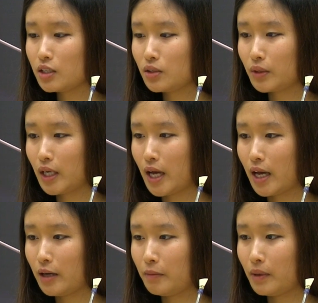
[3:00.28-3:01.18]
is
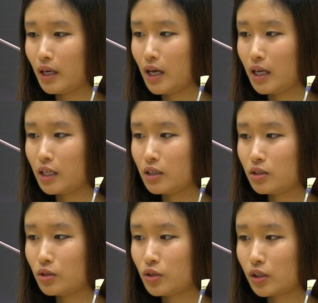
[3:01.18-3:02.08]
okay, but A
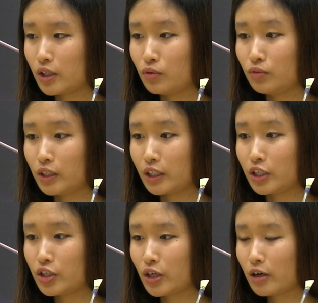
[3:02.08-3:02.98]
is usually really
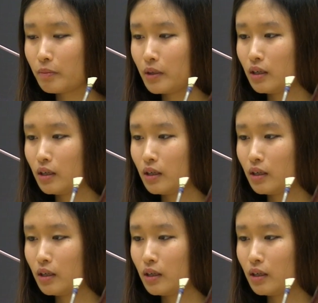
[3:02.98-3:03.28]
sharp.